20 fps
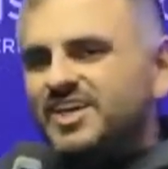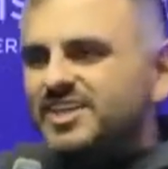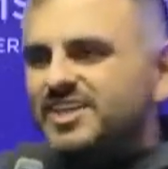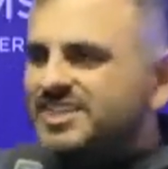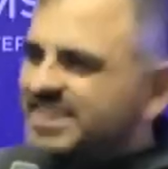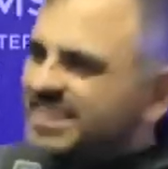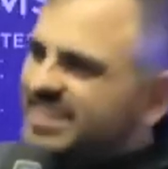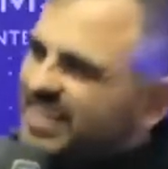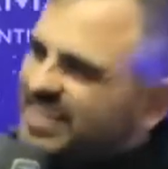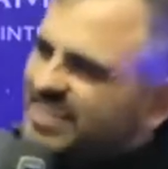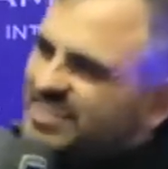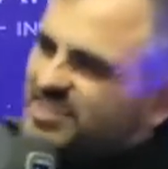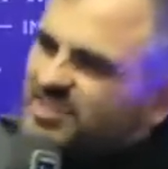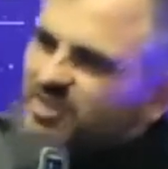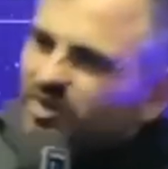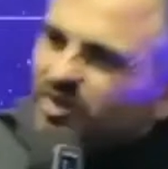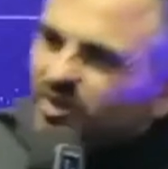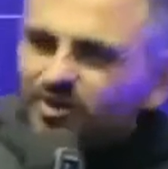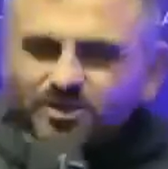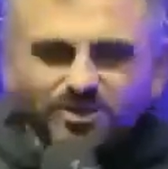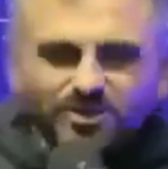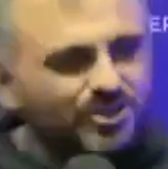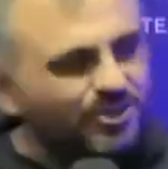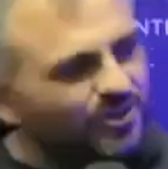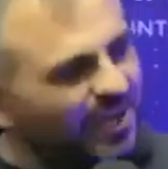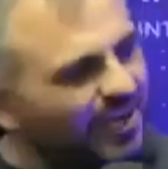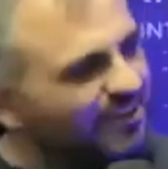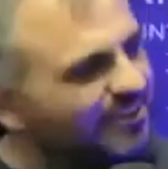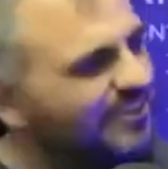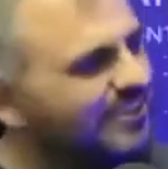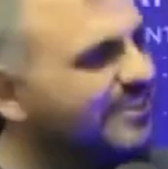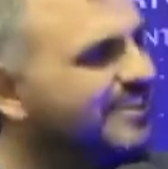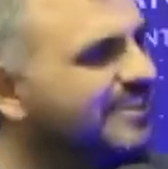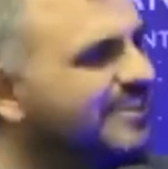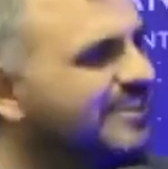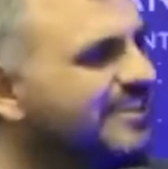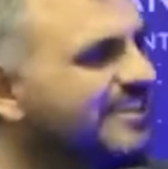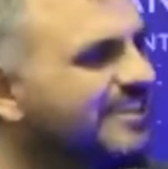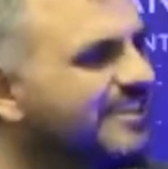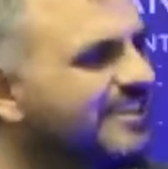See that star in your crown?
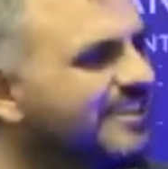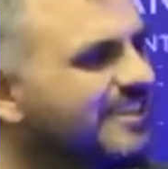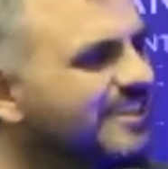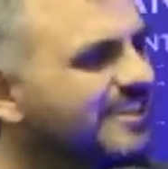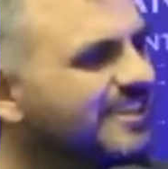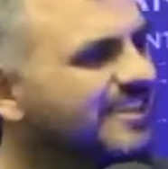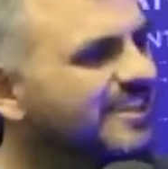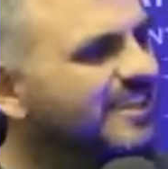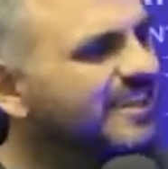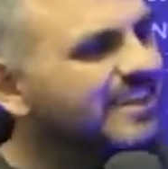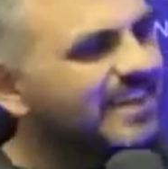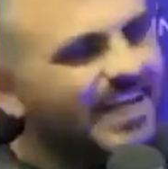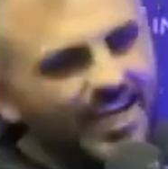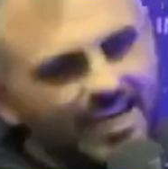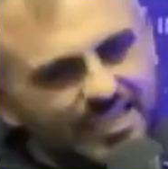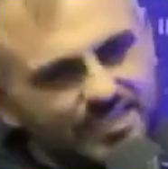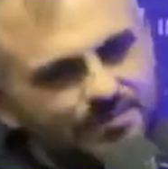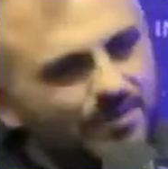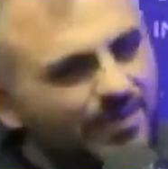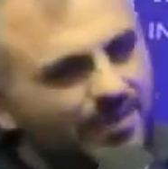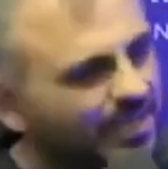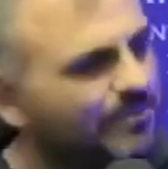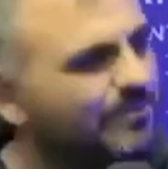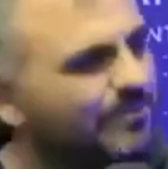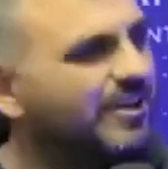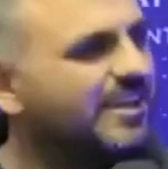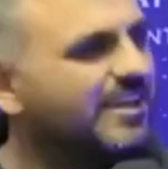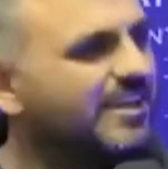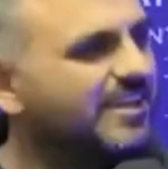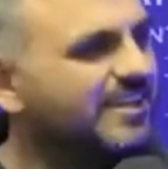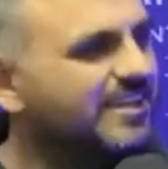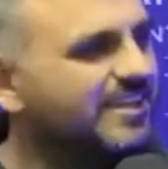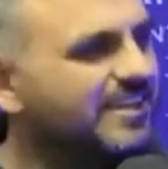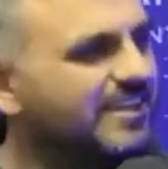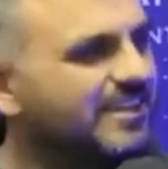That has my name on it.